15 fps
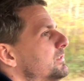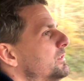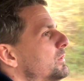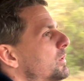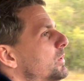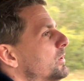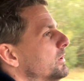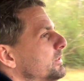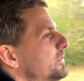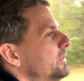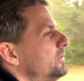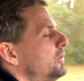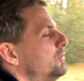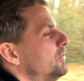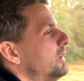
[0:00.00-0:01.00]
Of course,
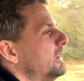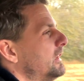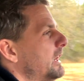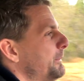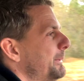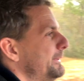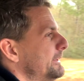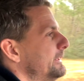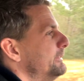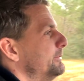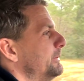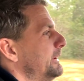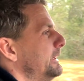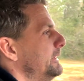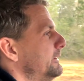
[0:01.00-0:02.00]
there's a truck coming this
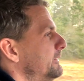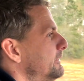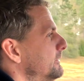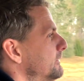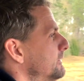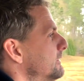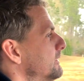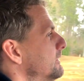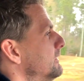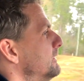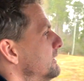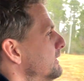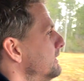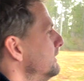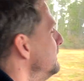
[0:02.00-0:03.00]
way. That's all
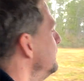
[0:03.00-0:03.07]
right.